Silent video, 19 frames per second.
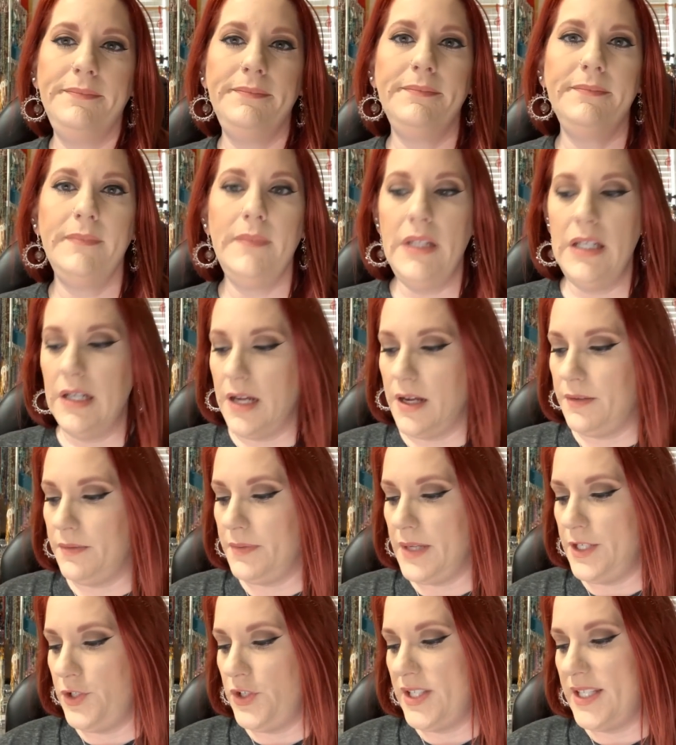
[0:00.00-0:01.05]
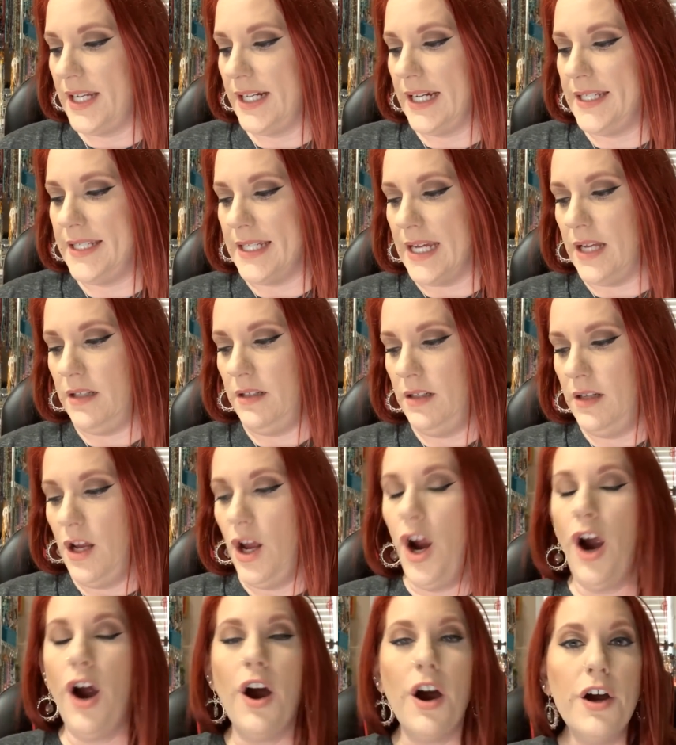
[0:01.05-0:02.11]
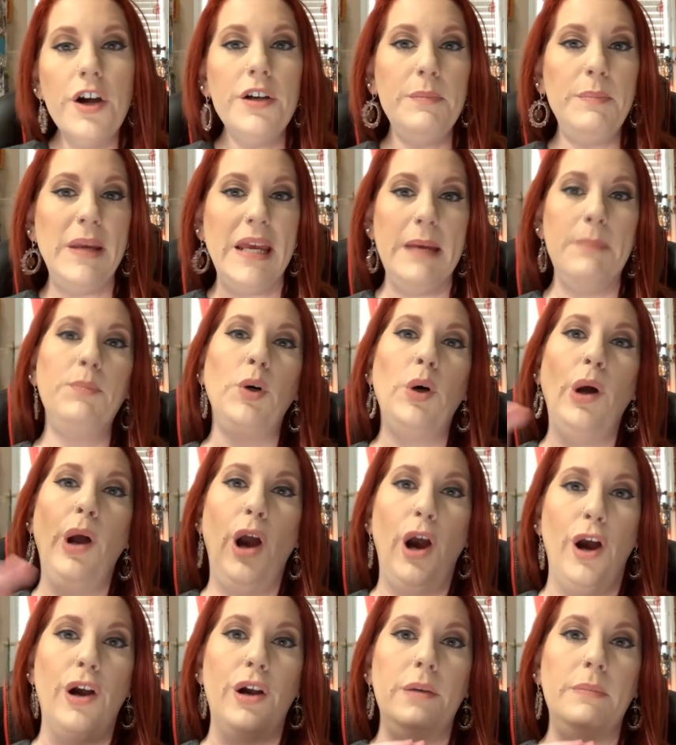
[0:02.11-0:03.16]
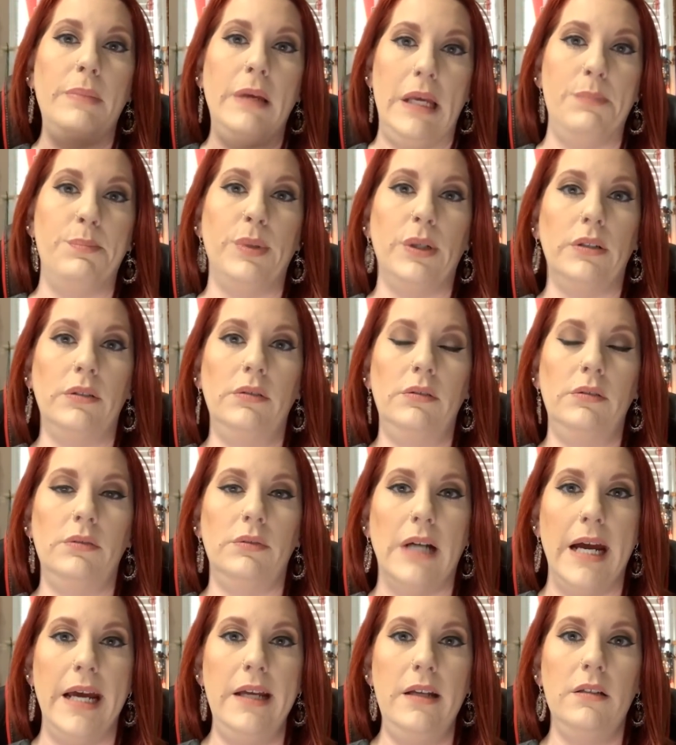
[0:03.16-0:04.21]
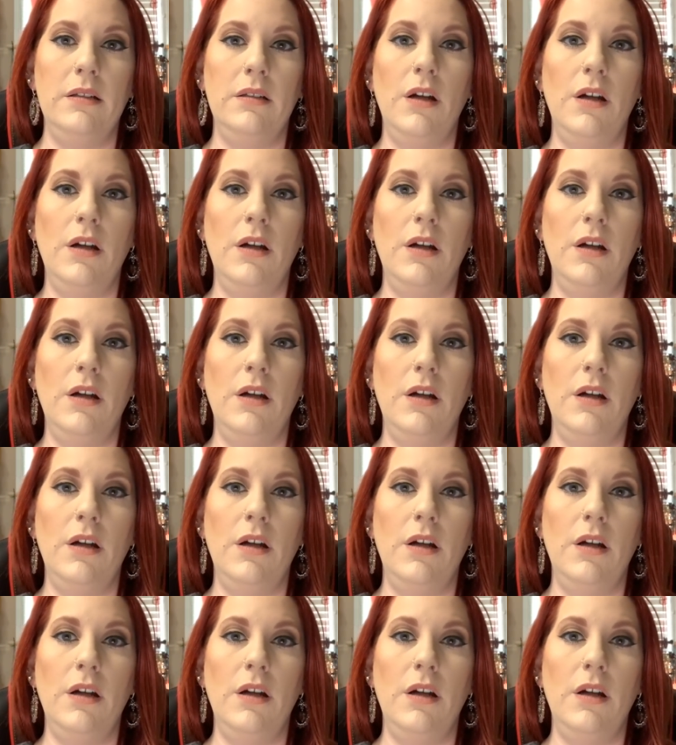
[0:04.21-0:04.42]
you know, it's just like I said, hurt people hurt people, right?